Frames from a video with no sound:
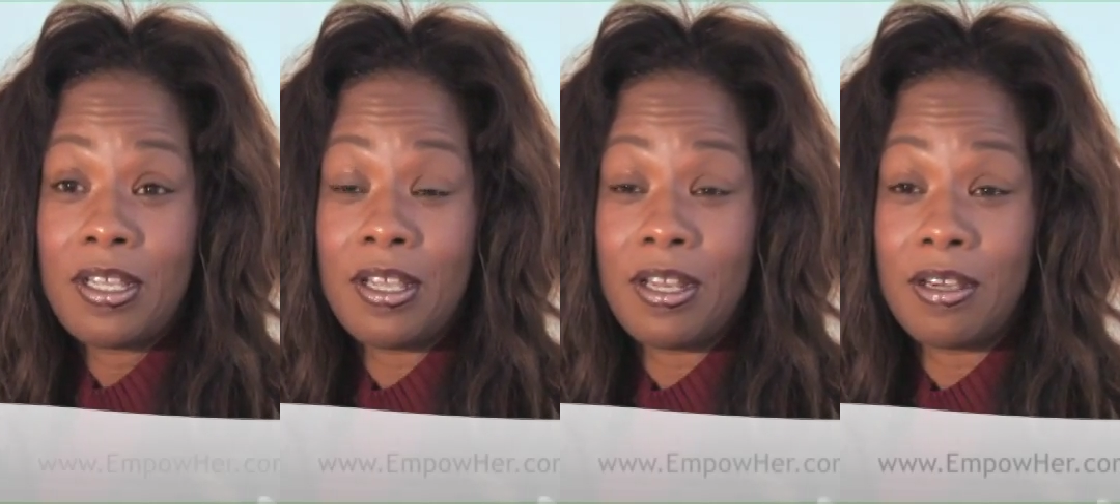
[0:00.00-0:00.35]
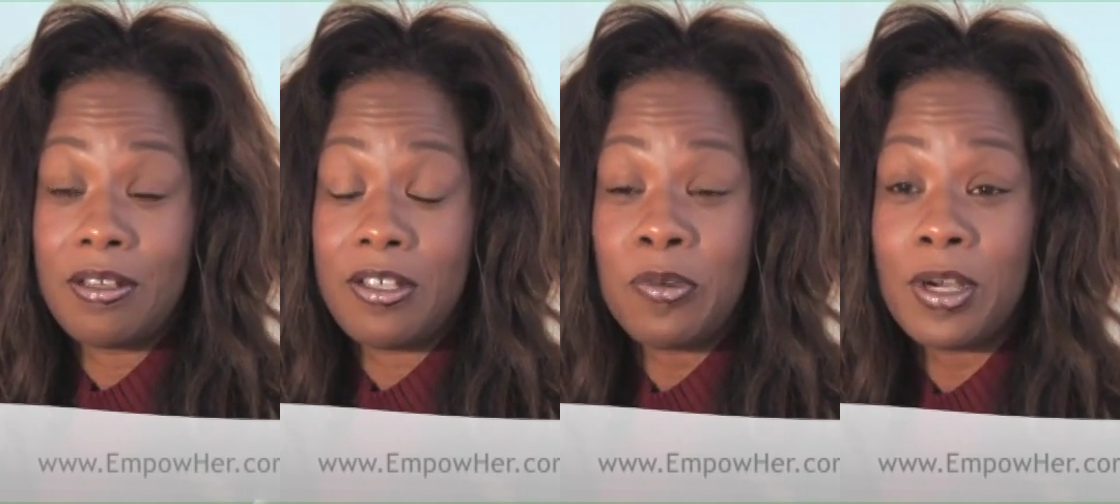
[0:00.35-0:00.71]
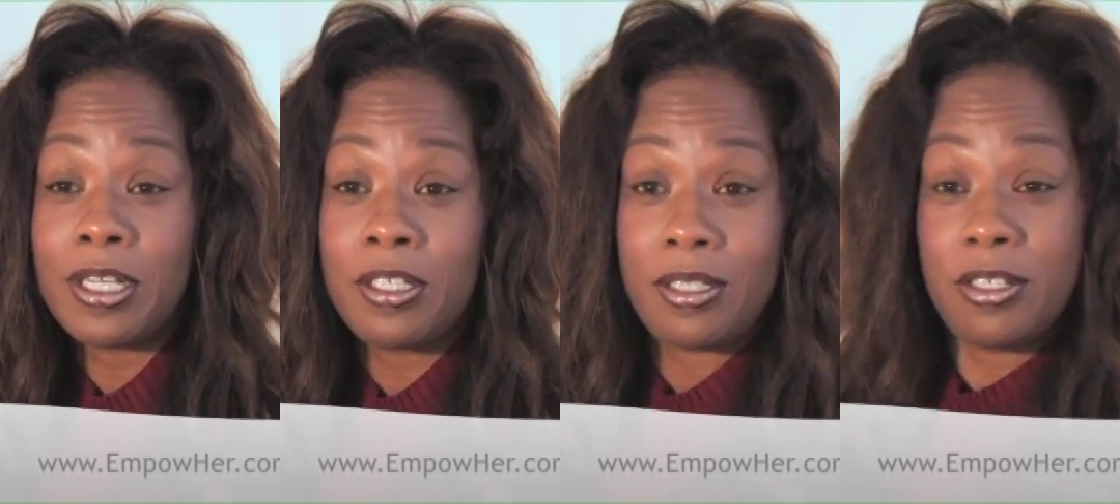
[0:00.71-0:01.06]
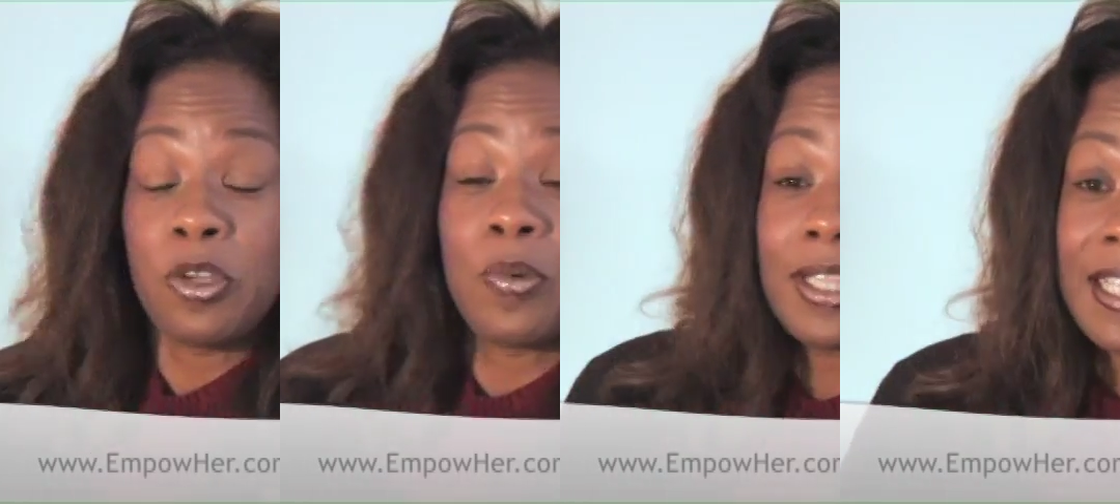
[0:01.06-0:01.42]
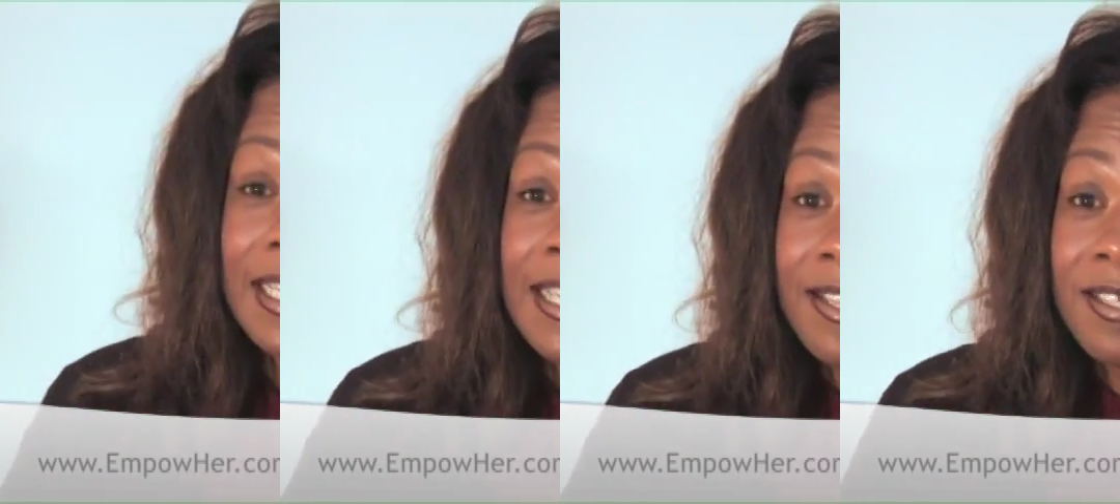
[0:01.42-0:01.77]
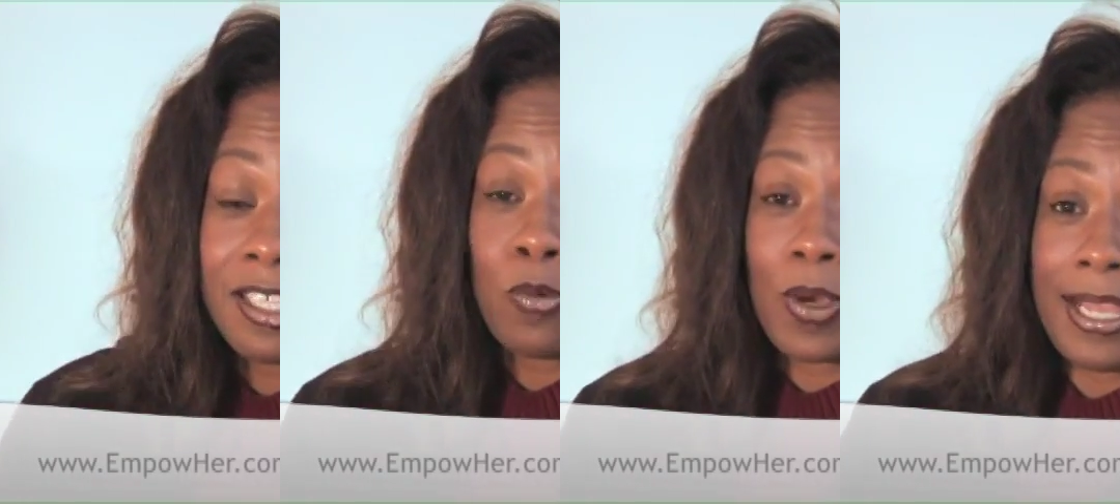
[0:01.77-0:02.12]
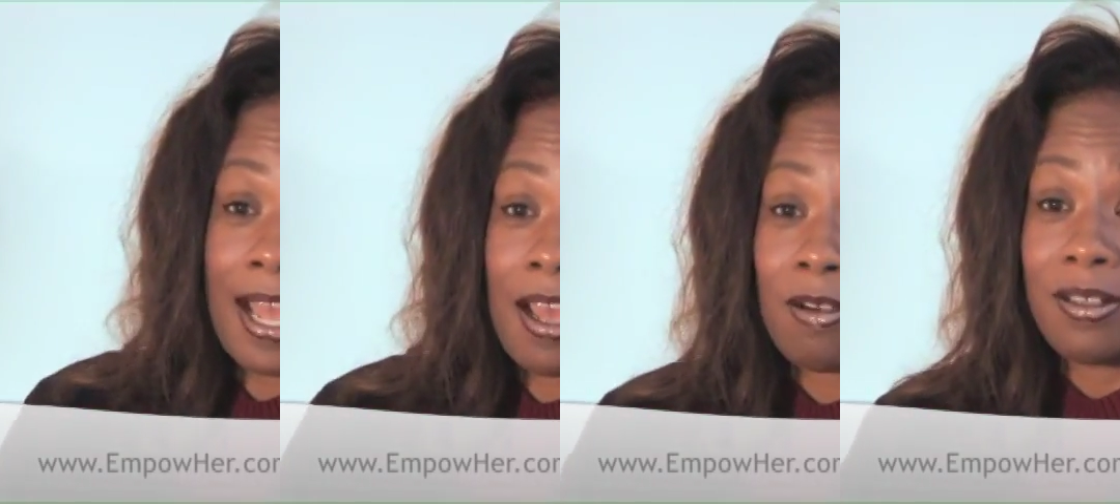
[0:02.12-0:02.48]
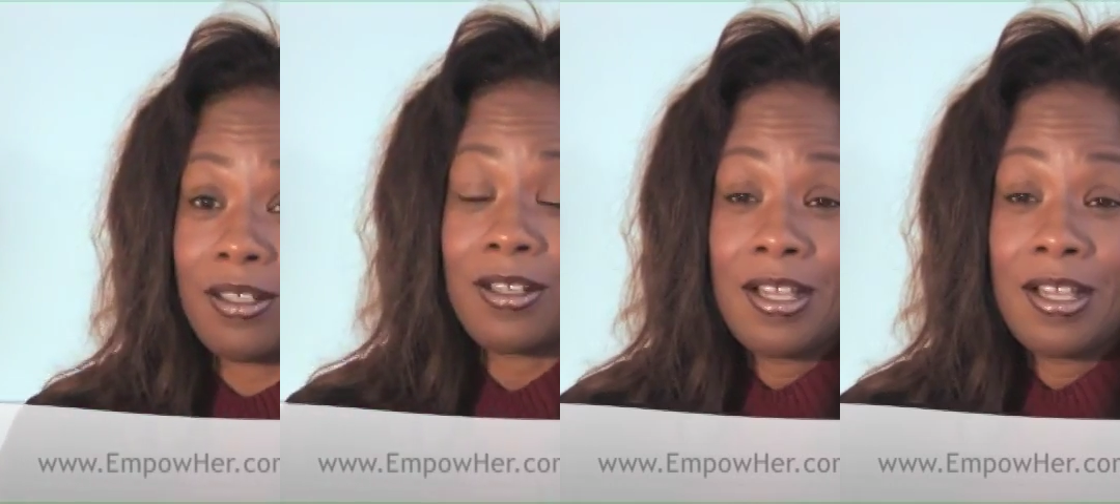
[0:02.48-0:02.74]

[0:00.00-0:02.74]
you want the easy way out.